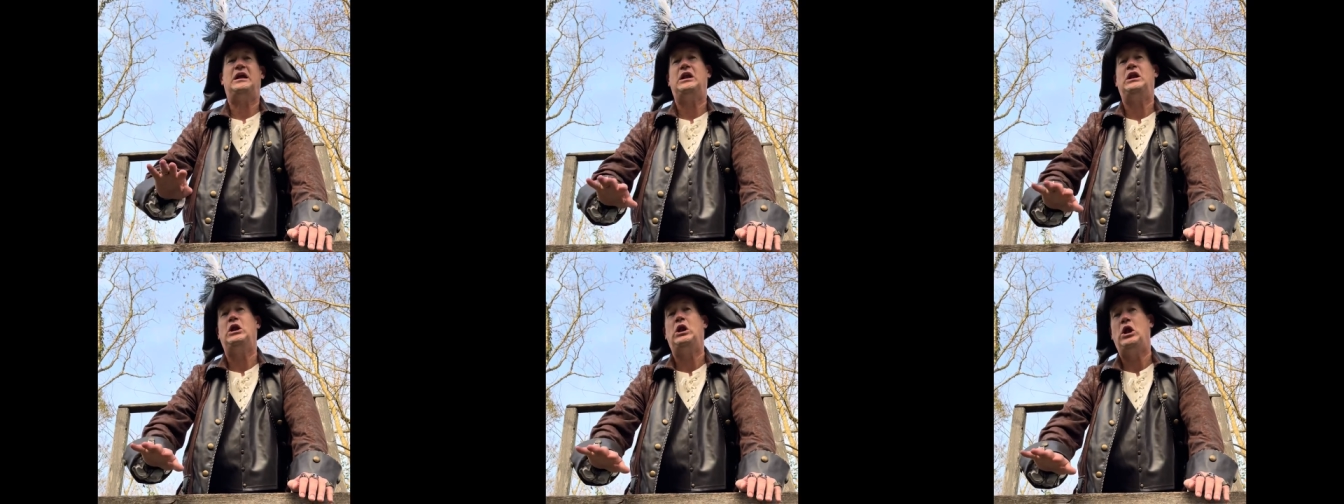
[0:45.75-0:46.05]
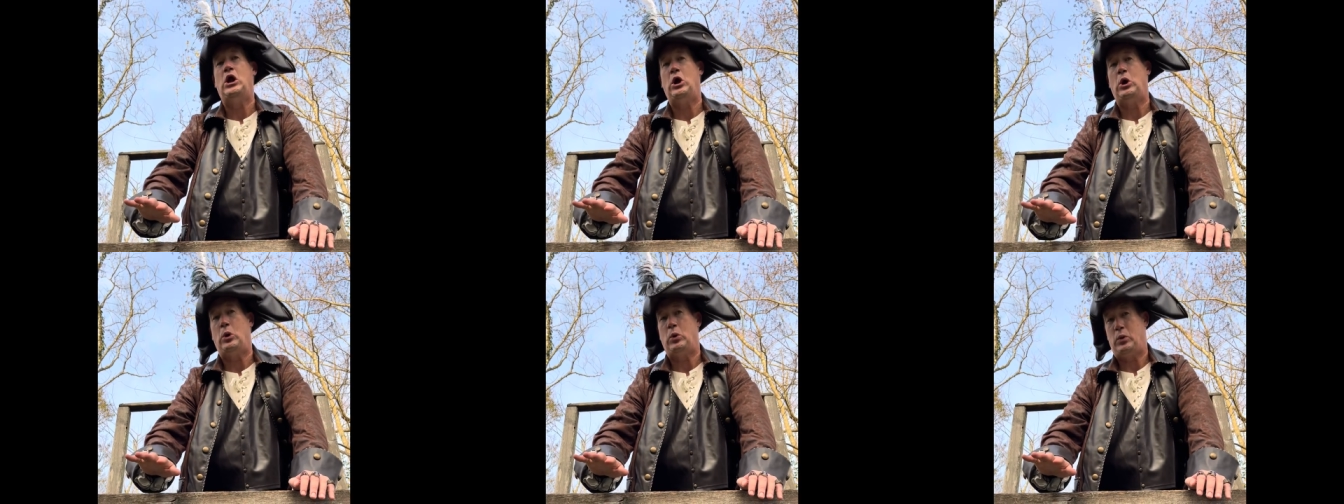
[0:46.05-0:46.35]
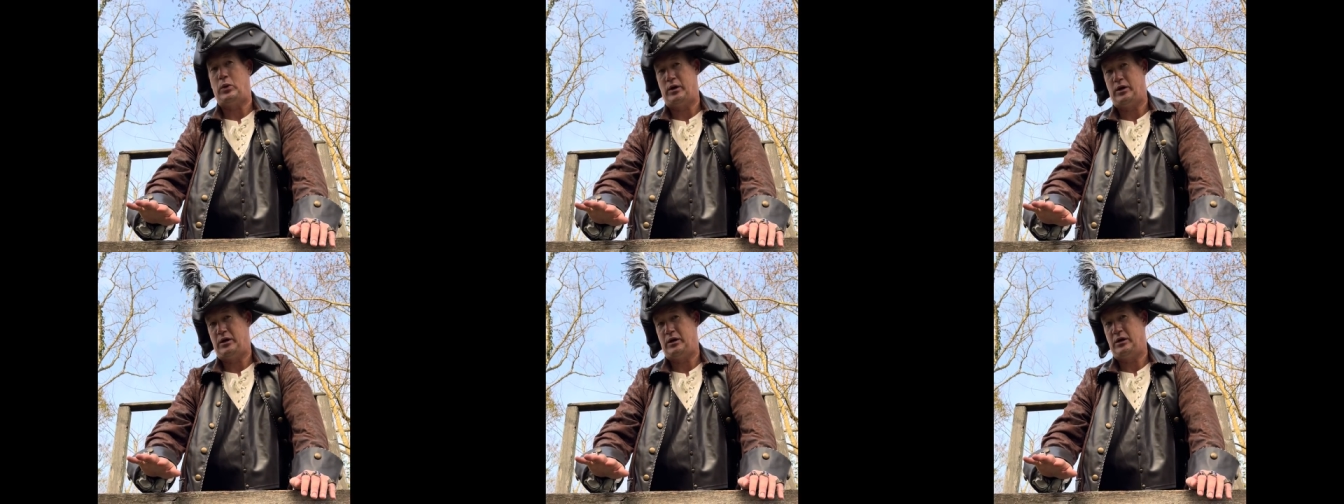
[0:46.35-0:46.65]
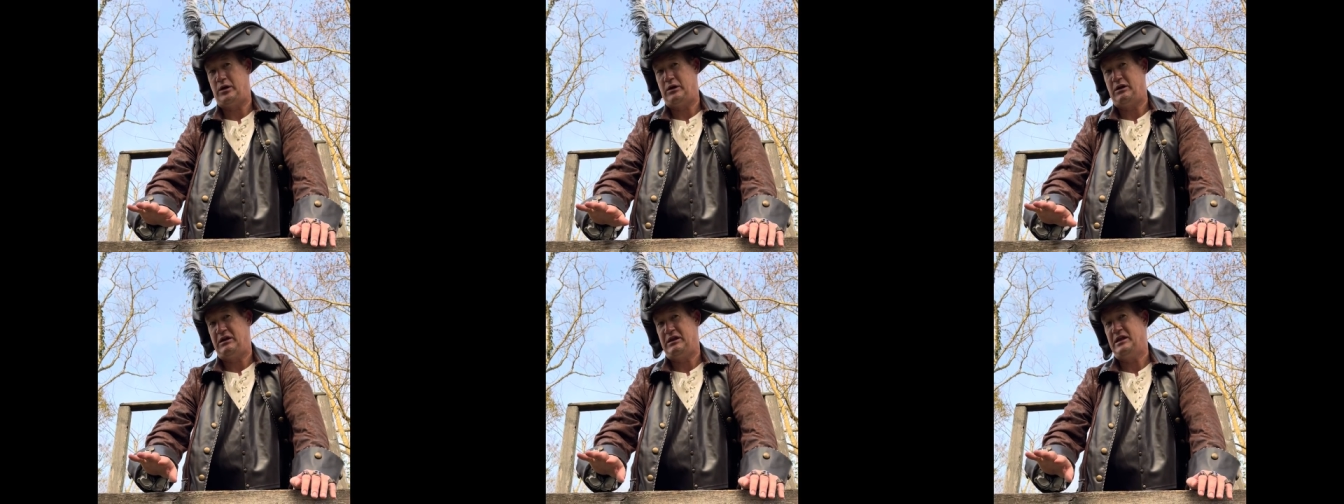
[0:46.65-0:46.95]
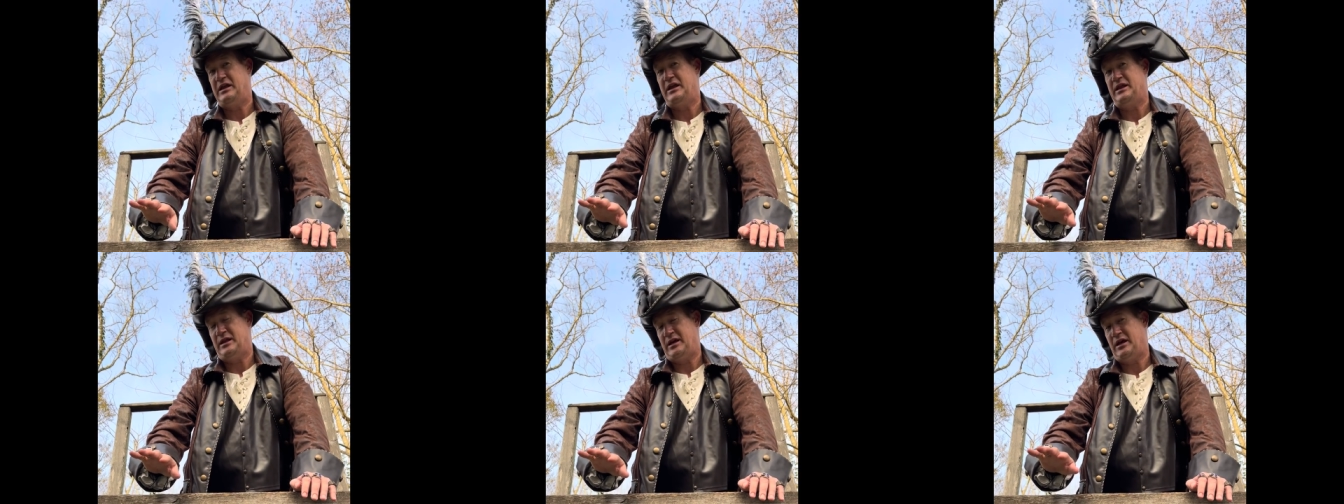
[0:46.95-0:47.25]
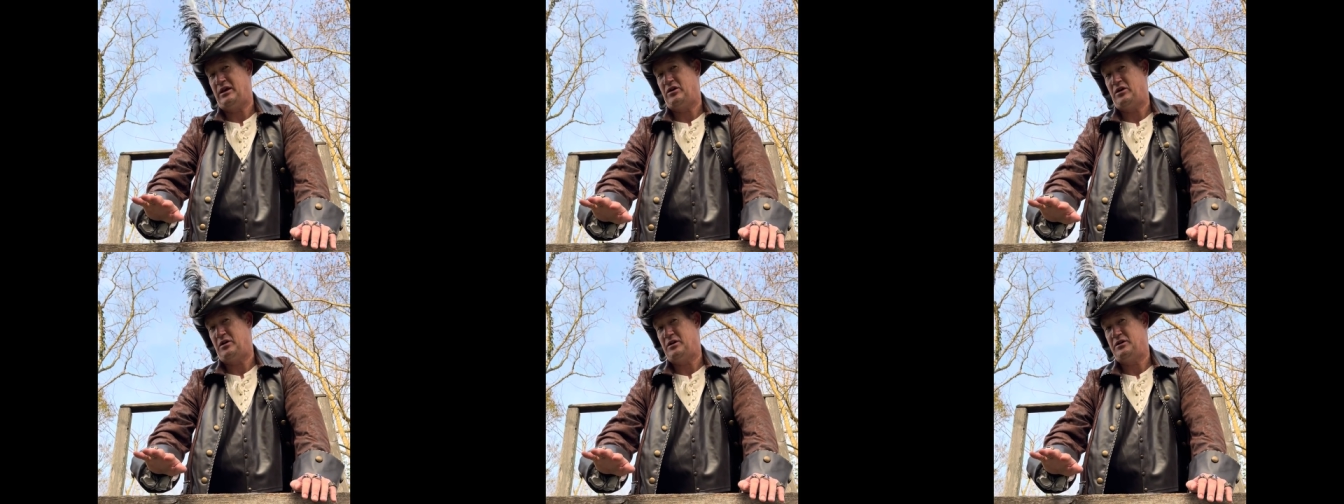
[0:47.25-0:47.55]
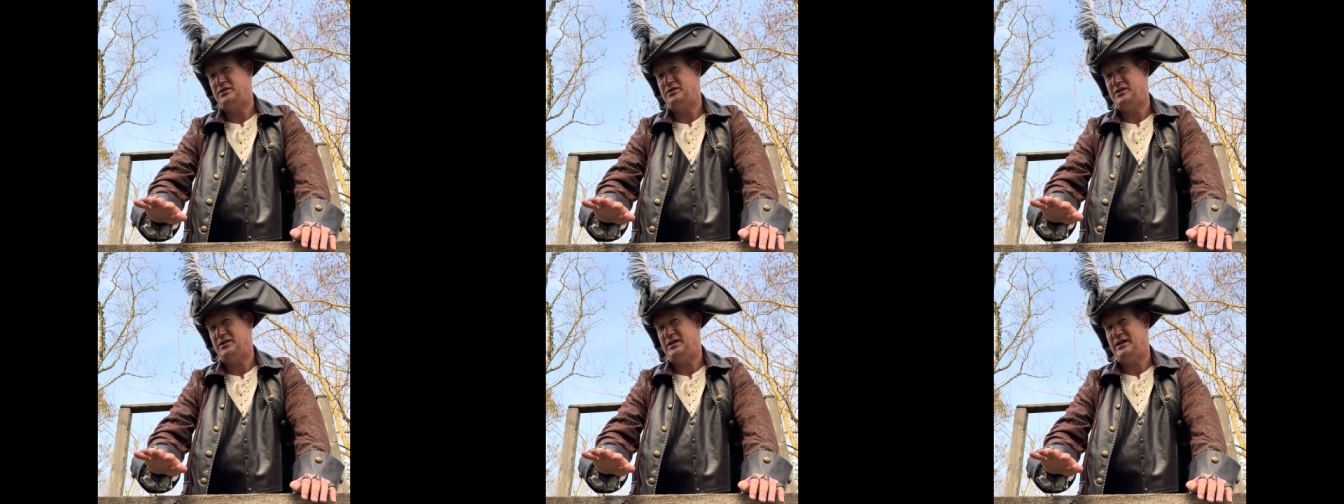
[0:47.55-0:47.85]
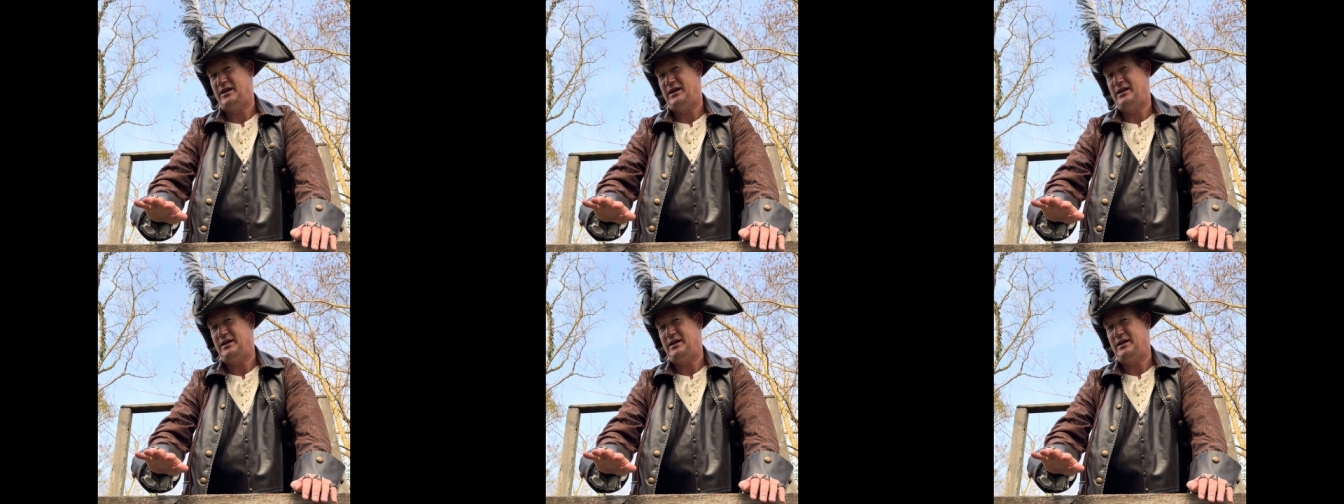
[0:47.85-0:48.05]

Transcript: lower than they are today.